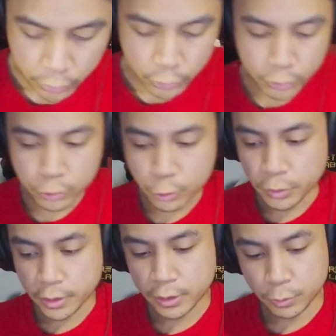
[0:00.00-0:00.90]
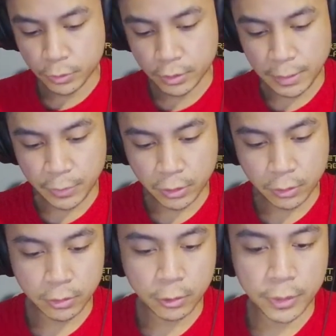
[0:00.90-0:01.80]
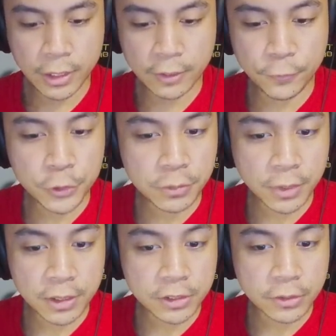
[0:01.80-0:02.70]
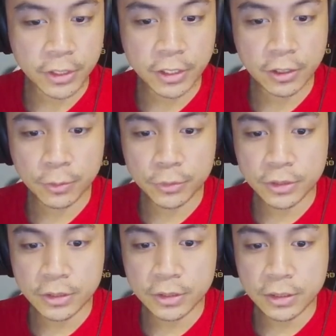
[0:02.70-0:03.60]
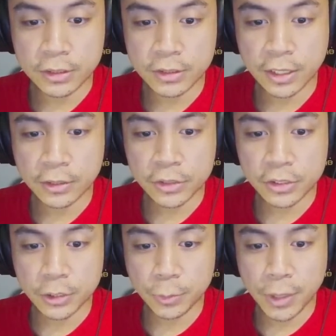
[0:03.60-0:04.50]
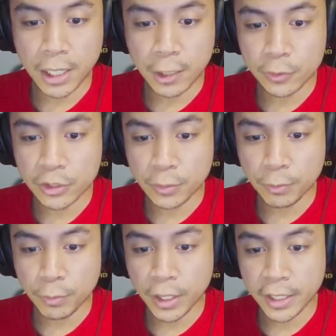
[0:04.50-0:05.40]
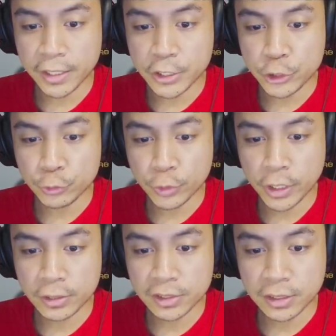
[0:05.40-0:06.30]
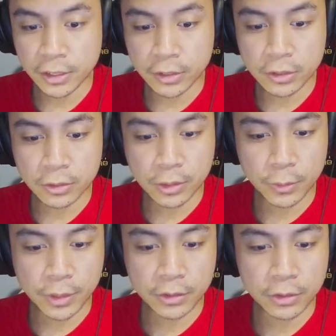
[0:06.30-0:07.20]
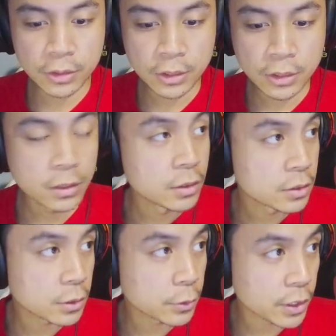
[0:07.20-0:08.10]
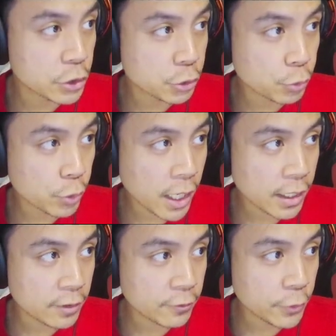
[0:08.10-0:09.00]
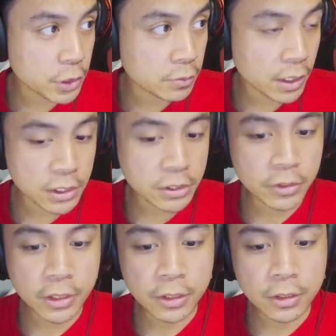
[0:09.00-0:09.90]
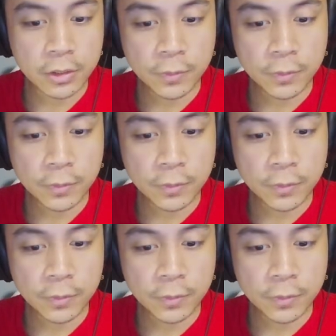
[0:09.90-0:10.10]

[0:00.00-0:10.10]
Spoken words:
duplicates, we'll keep on going. Oh, we got a fusion monster here. Dinosaur Power, the mighty Draco Slayer. Okay, we got a dragon fusion monster here.